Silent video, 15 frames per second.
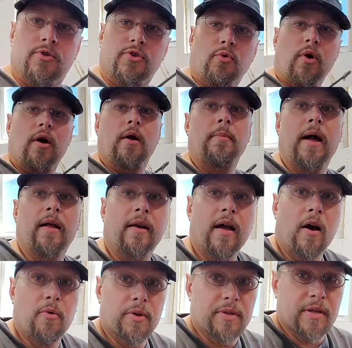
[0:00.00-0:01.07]
So where I'm at
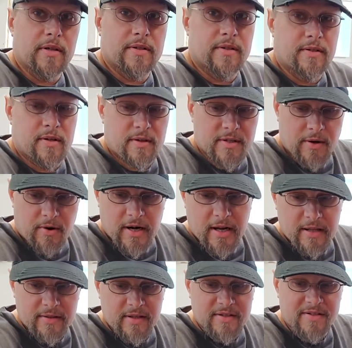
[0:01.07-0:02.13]
now with this is I want to
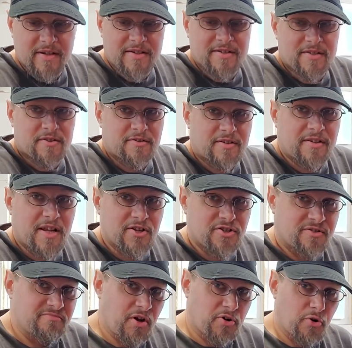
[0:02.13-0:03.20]
get this thing, get
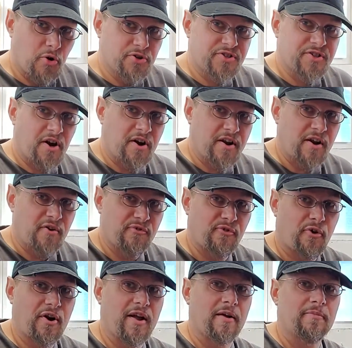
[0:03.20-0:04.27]
a cold start here
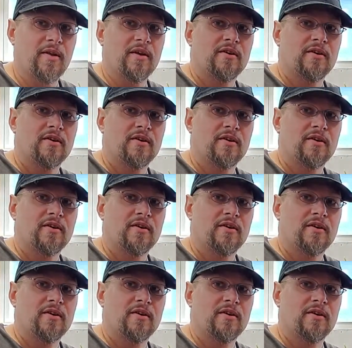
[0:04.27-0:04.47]
for you.